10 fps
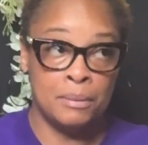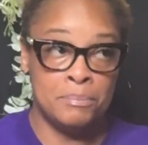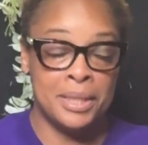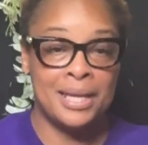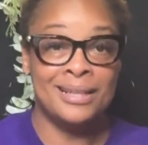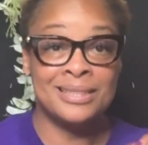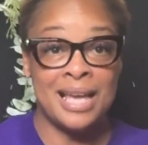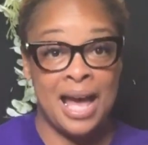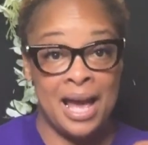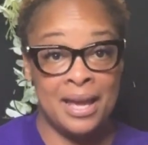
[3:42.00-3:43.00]
because
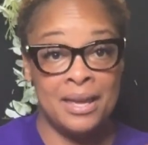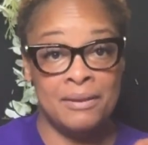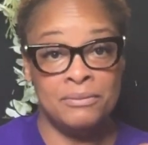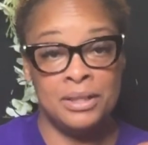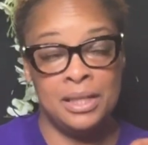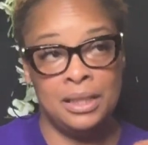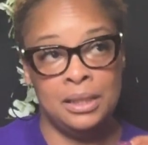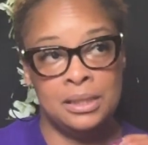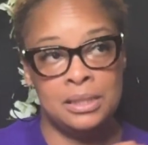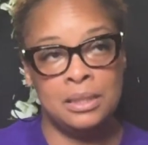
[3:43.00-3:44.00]
I have let
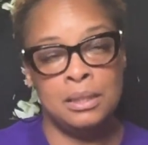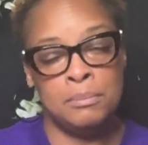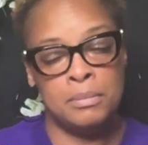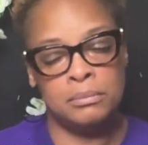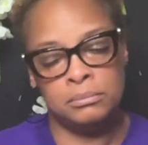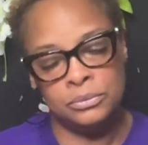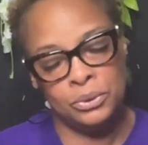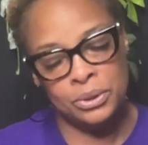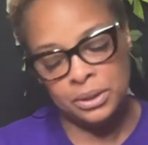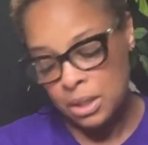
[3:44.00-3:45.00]
it sit, and
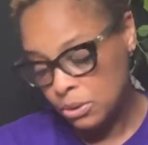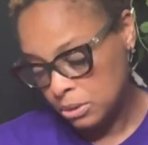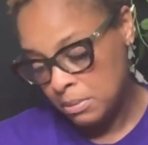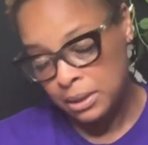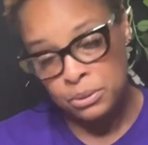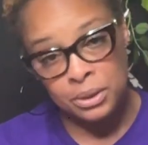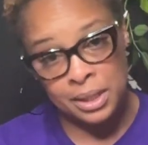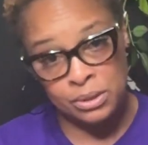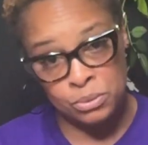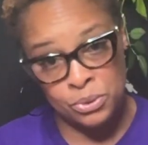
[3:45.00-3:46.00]
Lord knows my daughter
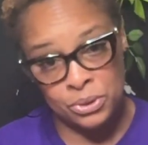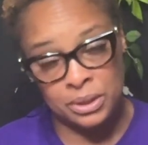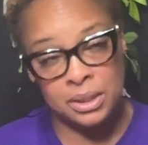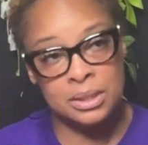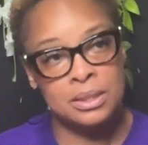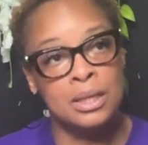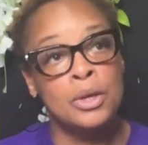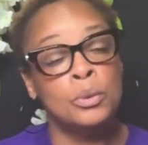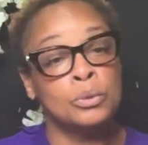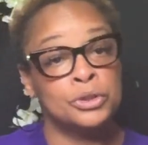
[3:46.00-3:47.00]
has worn this.
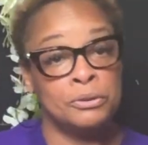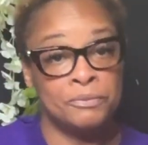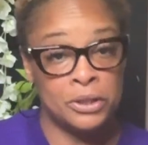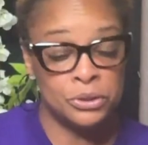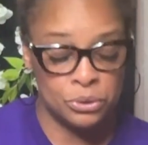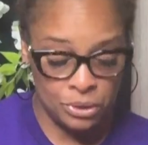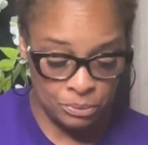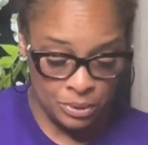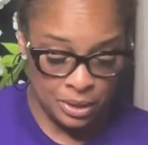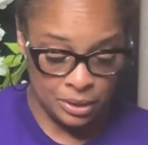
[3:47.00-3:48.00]
When she first started
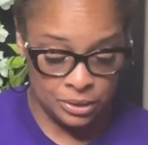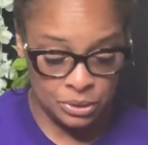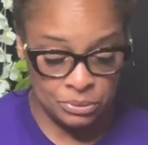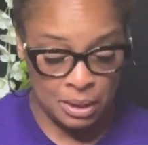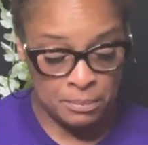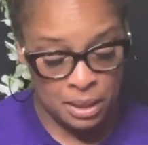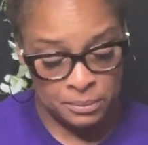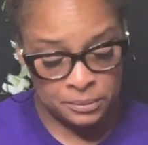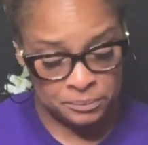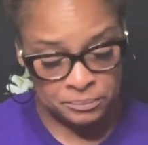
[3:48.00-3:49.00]
wearing it, she was like,
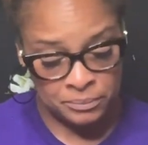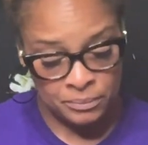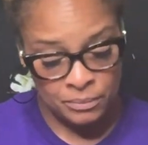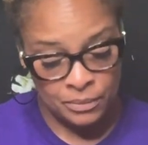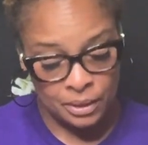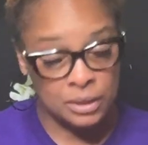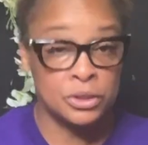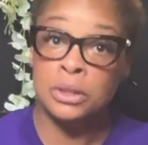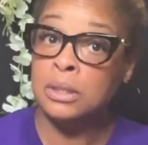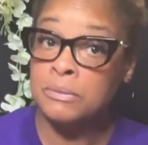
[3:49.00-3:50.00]
Mama, because
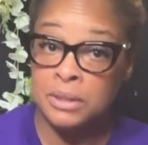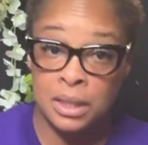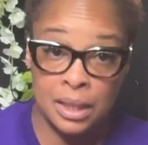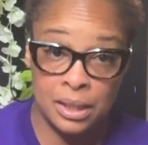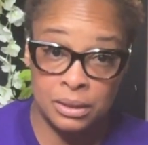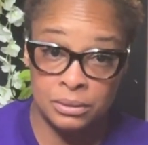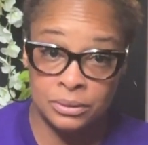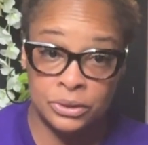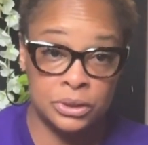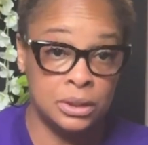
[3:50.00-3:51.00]
she loves Eclair.
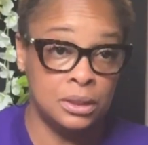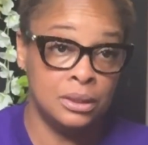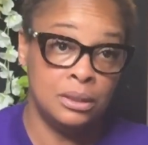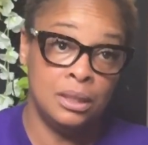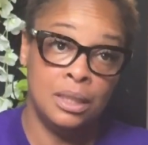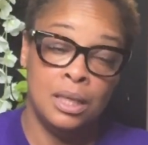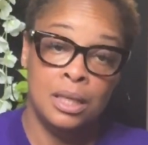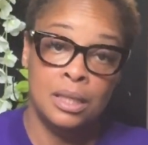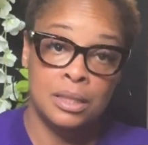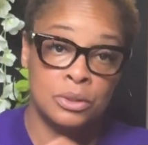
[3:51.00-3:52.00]
She
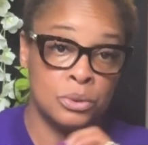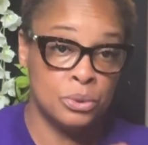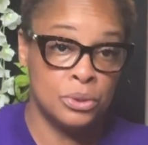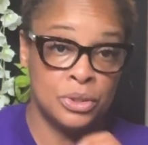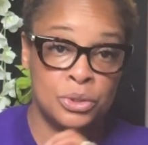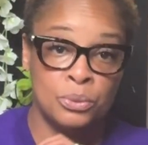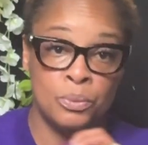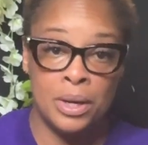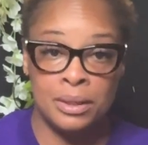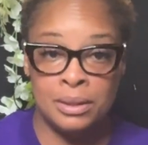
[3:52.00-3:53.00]
is going to
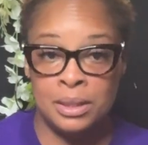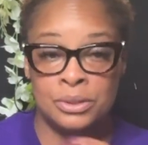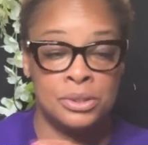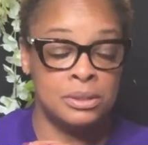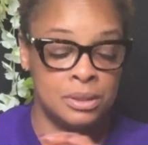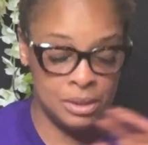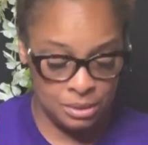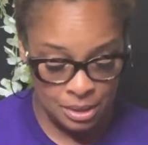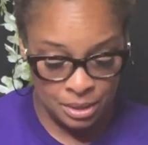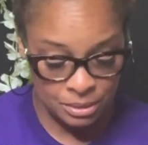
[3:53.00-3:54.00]
wear that. She says
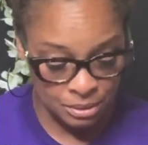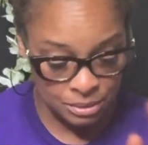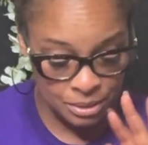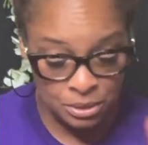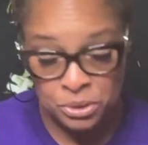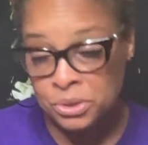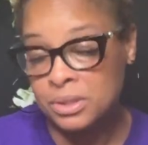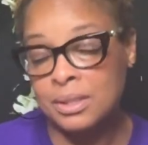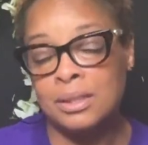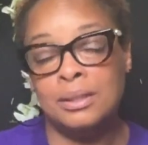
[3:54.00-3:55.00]
that is her signature
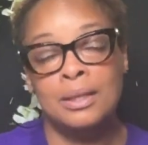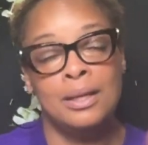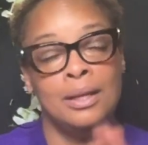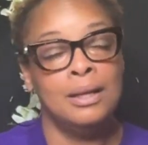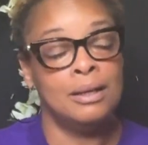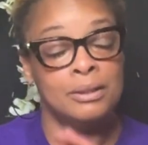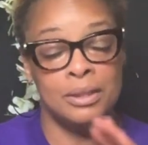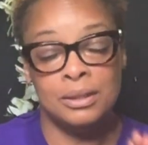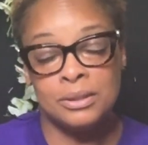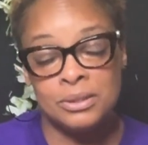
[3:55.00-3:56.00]
scent. Her
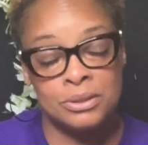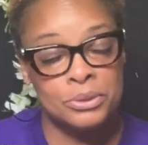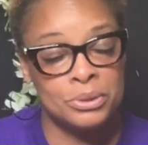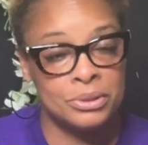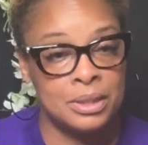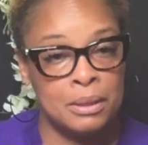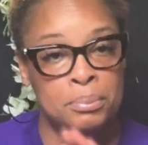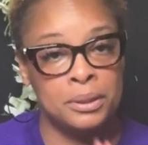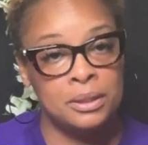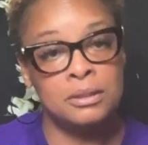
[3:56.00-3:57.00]
youngest sister is saying,
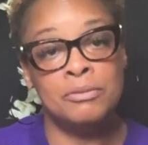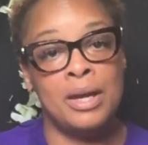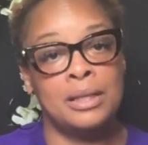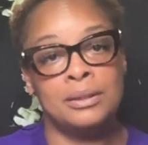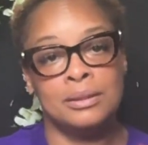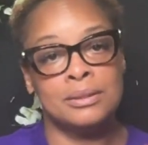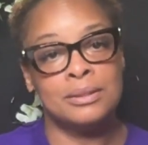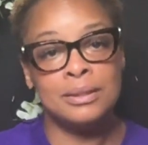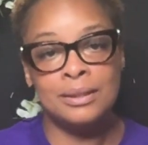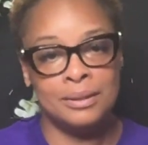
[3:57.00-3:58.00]
please find another
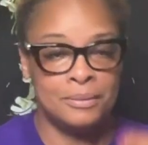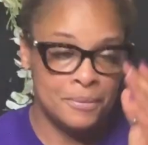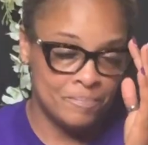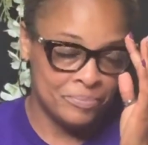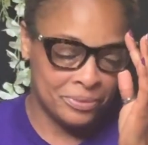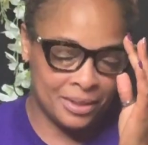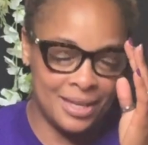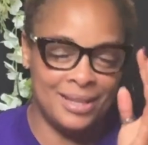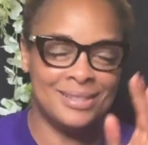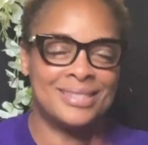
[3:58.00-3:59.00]
scent.
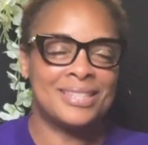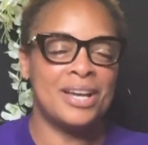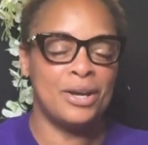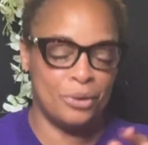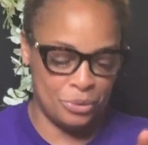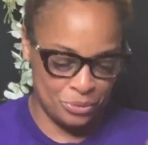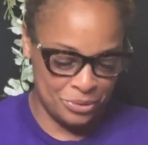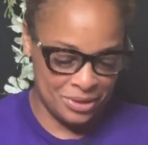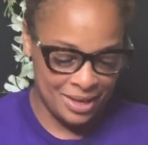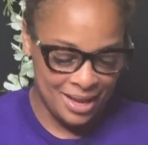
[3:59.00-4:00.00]
So,
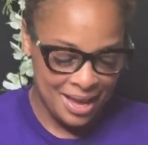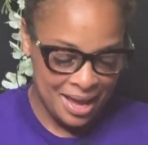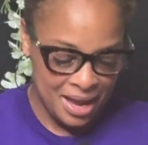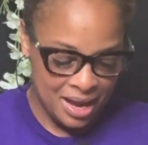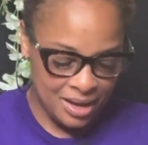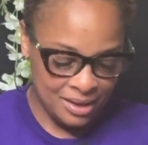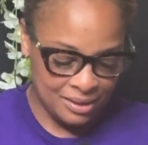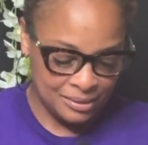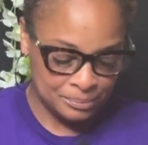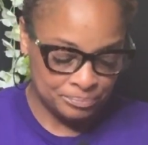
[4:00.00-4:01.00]

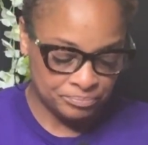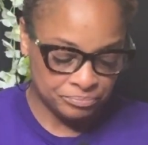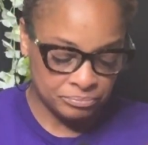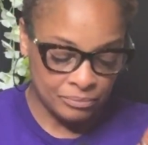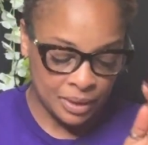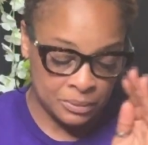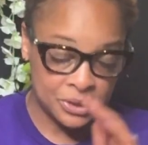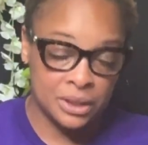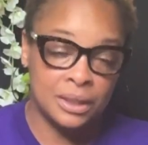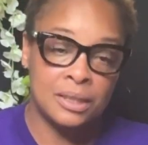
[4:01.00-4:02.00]
um, when
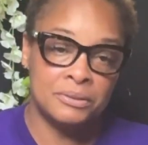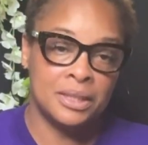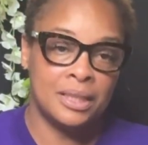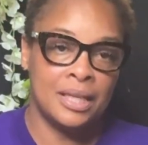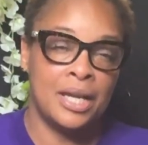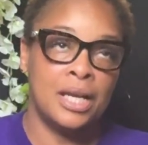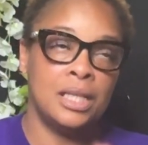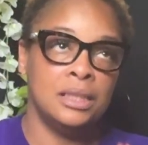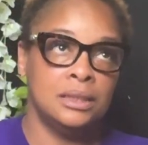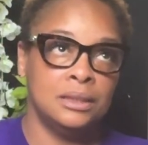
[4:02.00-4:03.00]
she loves Eclair,
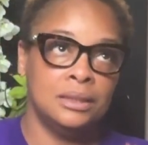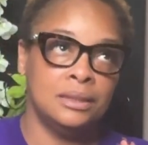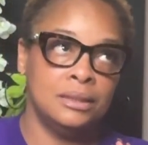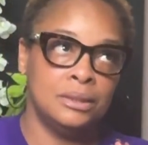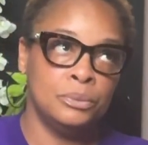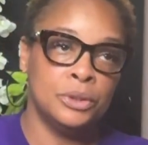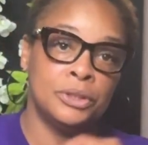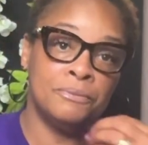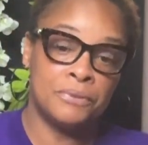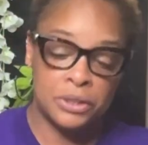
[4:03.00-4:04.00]
and when
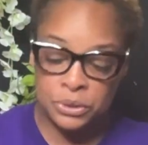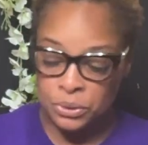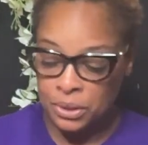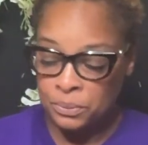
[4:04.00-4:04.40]
she first started